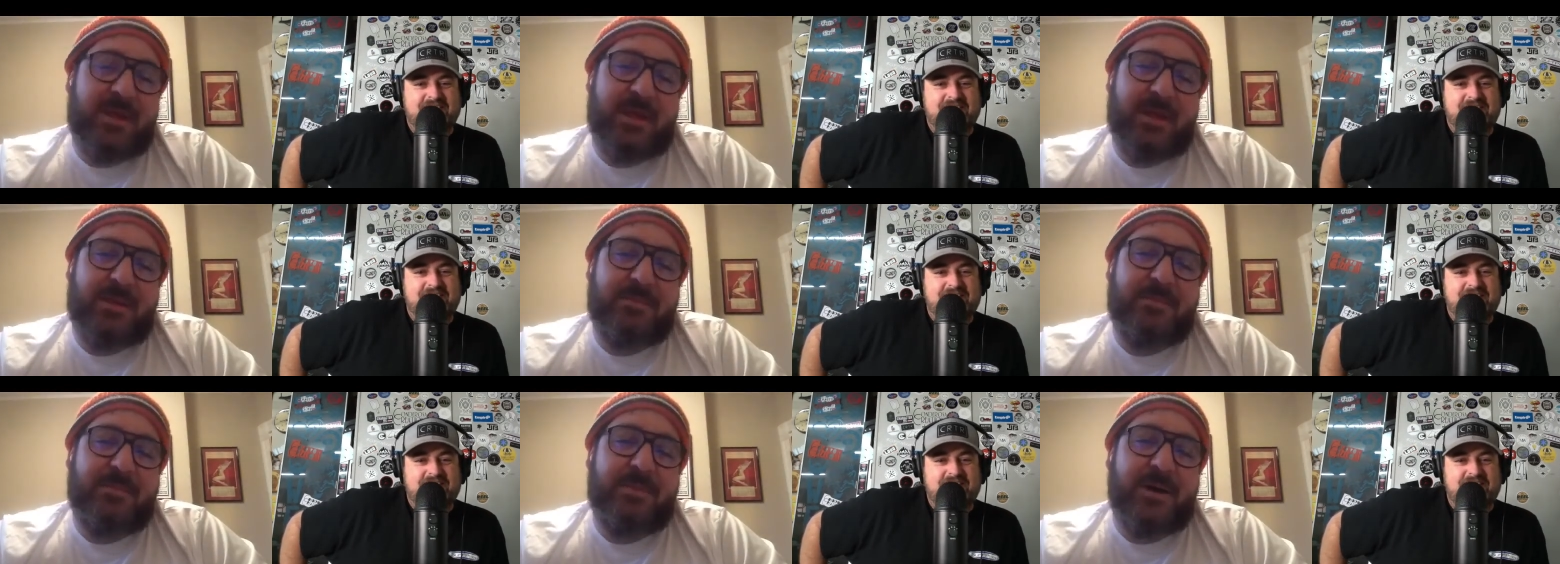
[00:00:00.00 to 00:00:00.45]

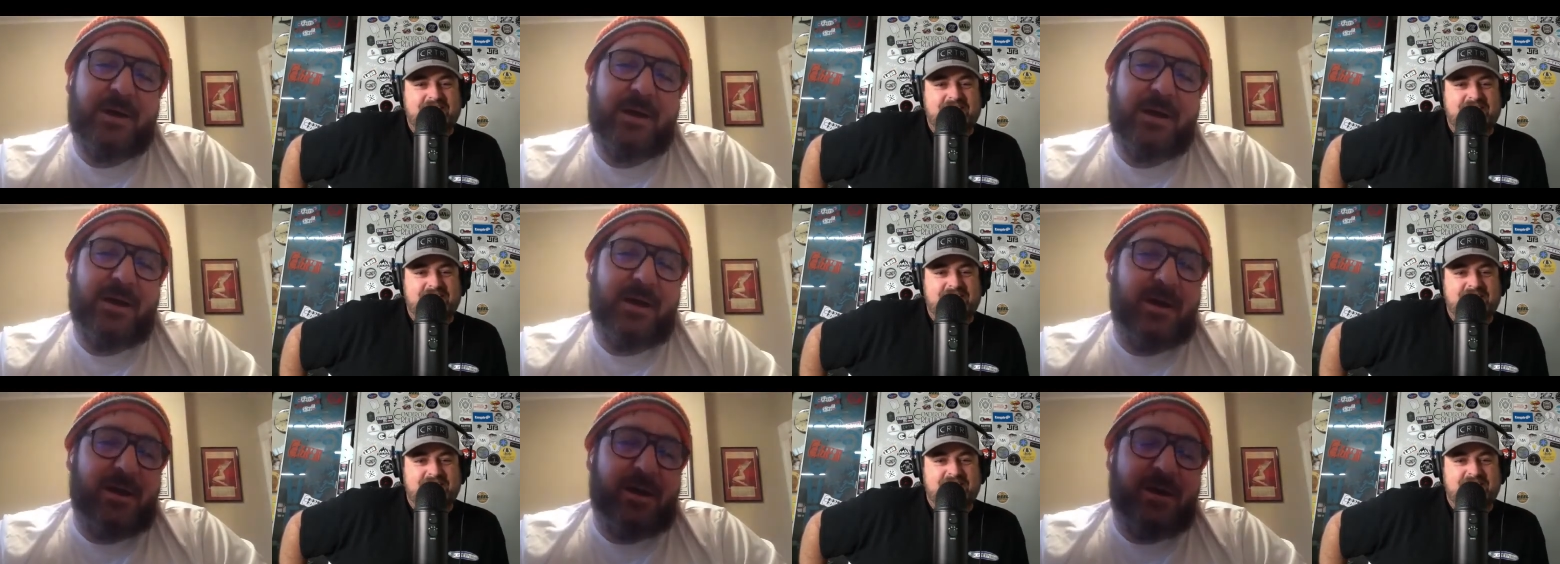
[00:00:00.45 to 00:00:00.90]
Speaker 1: but
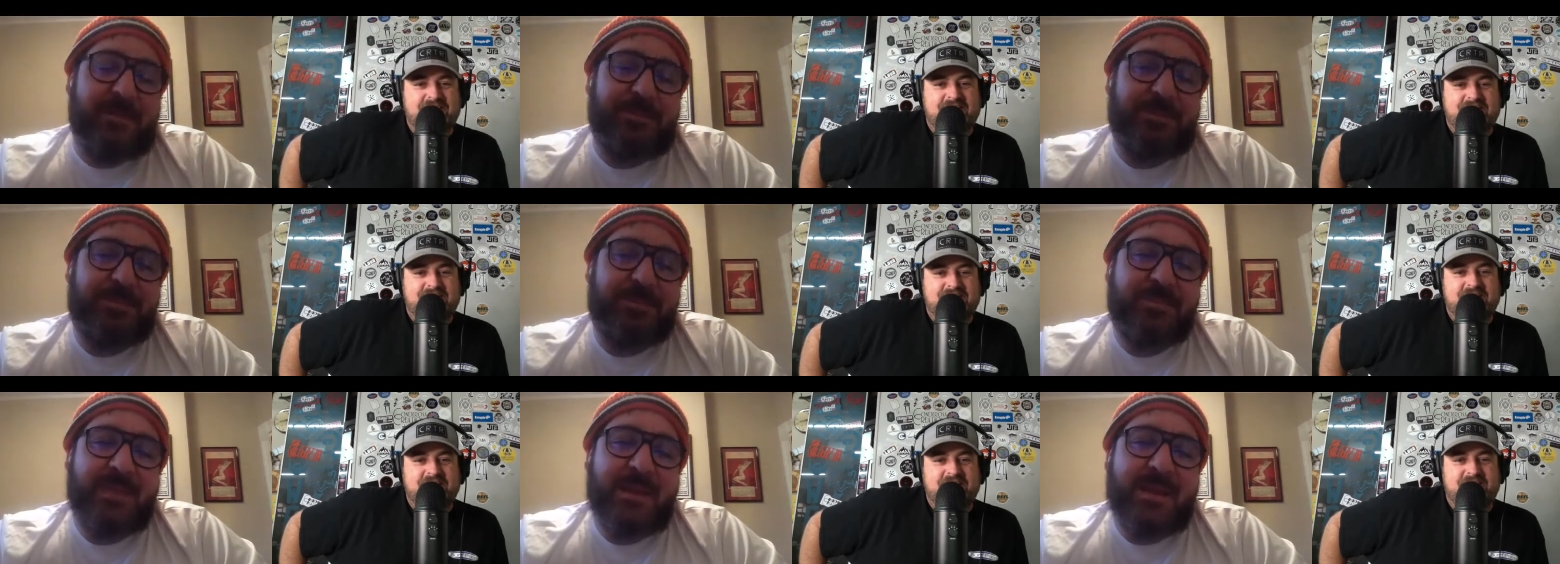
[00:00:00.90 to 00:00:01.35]
um,
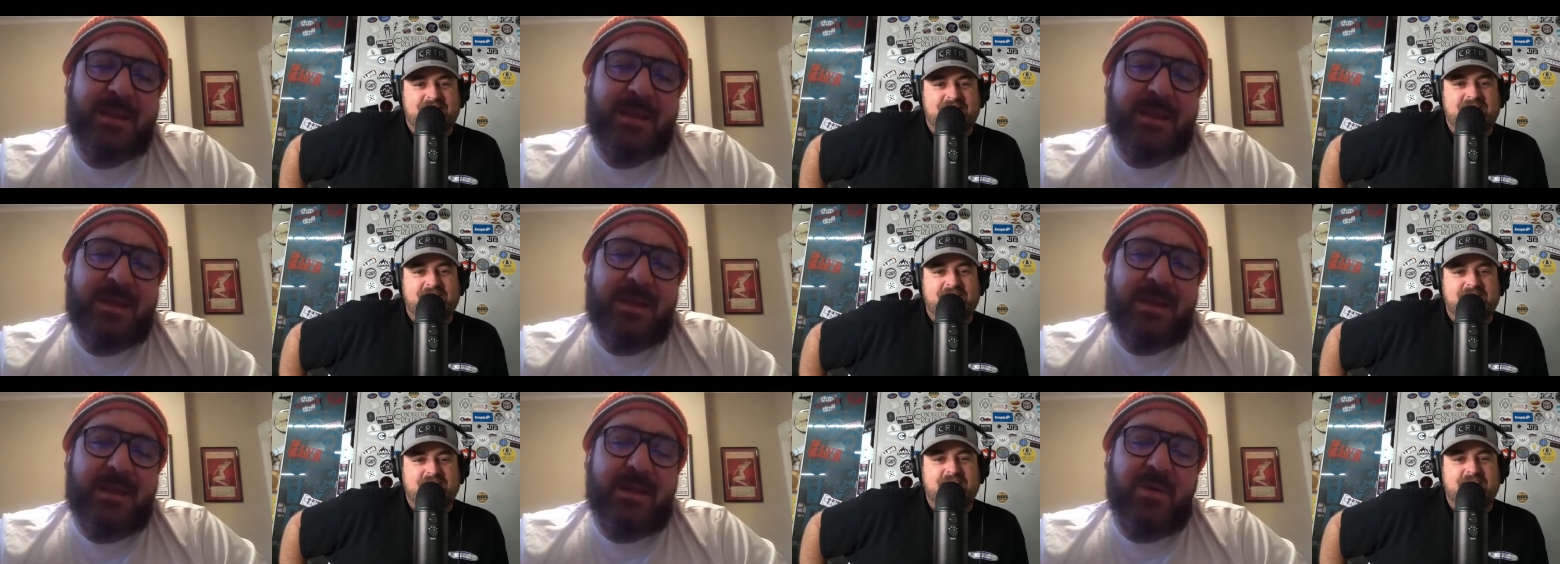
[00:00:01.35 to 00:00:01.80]

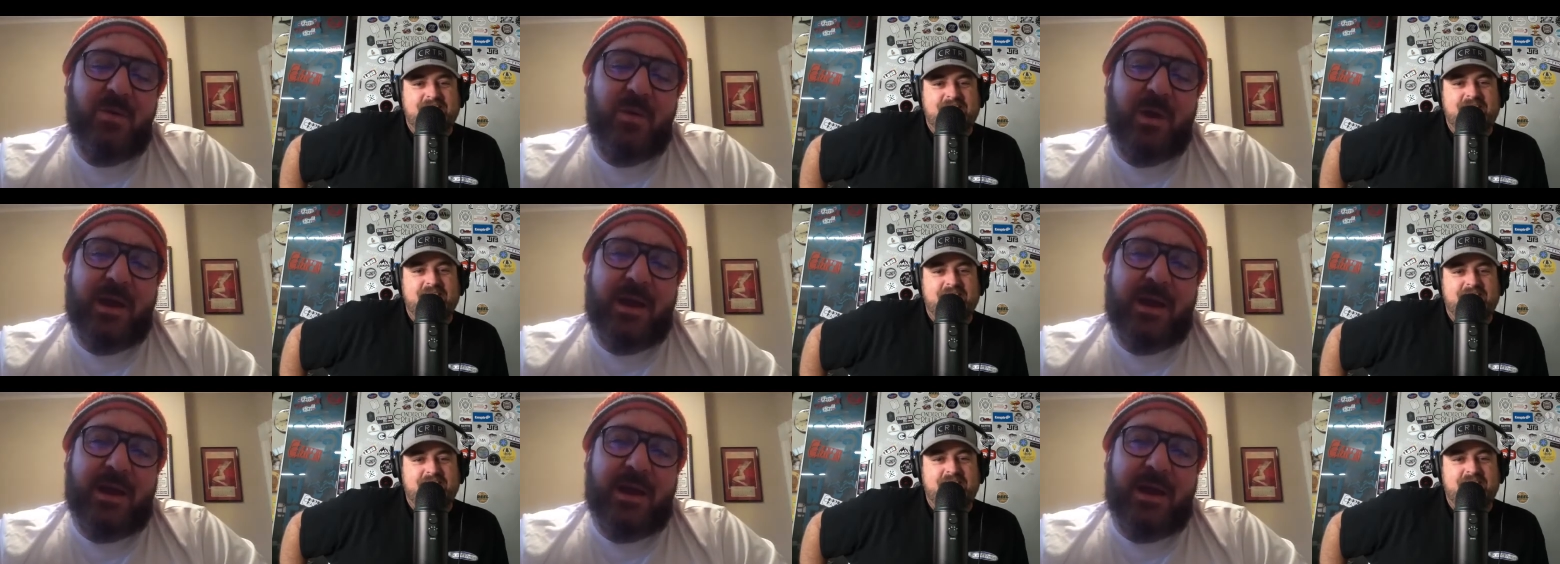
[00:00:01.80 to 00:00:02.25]
when
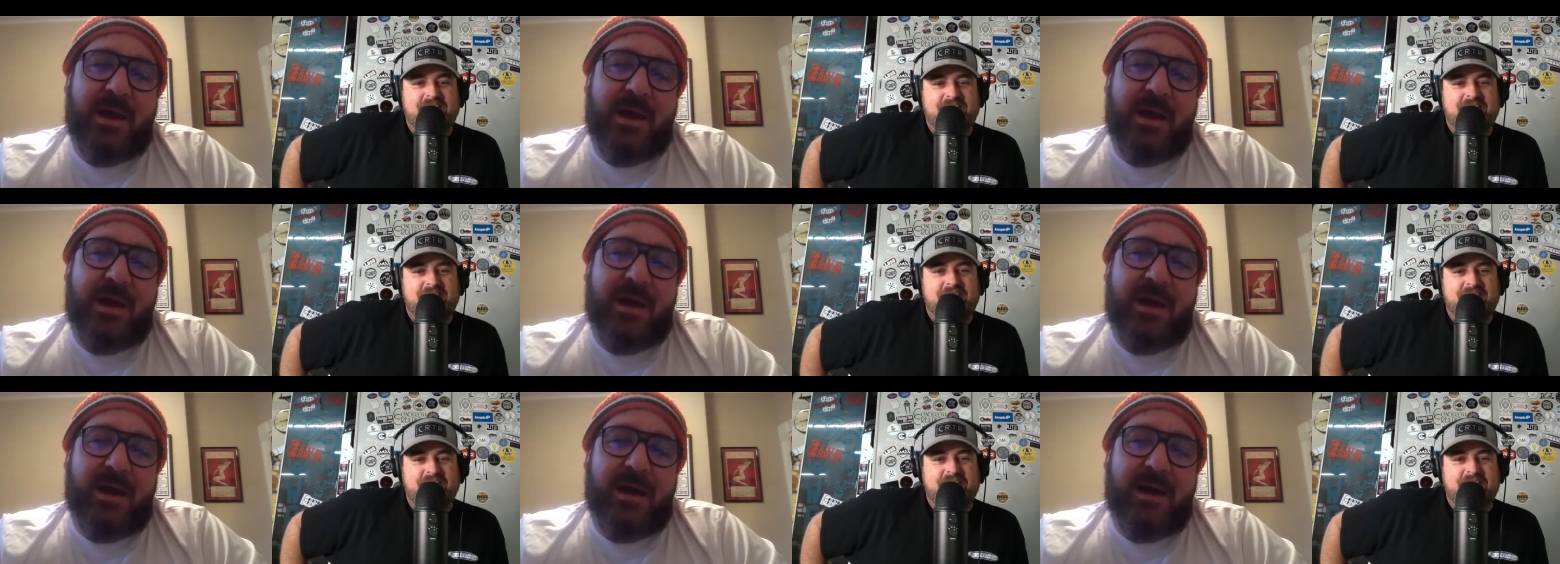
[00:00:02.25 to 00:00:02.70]

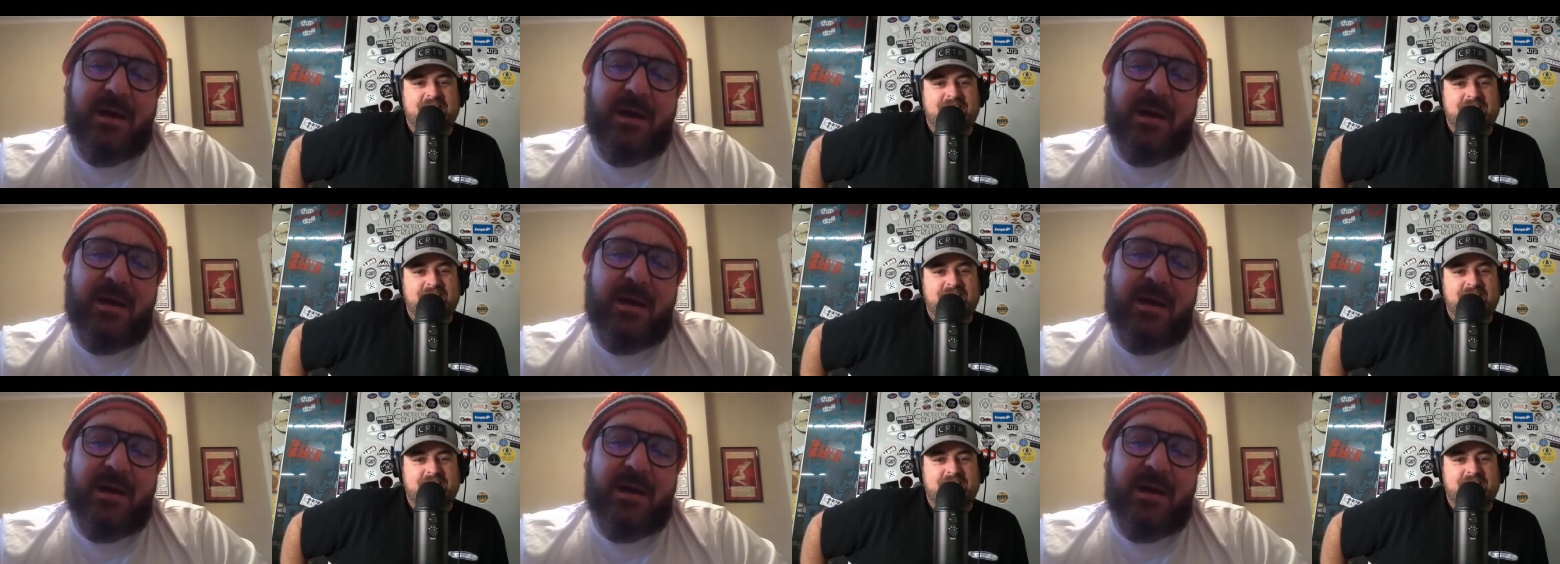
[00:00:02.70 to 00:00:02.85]
uh,